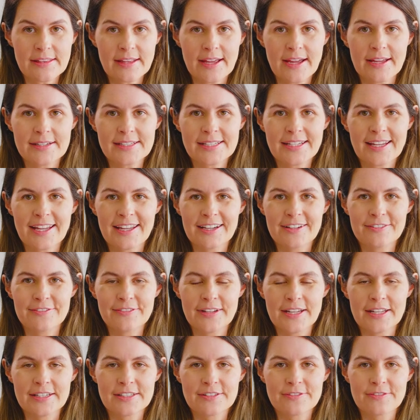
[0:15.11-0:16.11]
that can
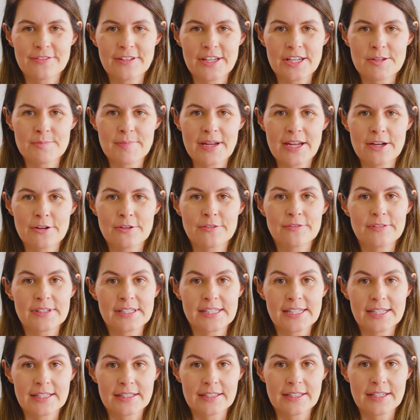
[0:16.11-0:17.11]
affect female
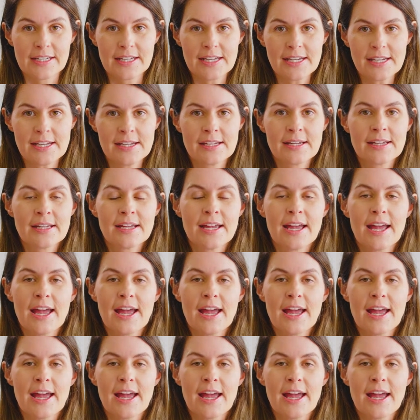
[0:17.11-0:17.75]
fertility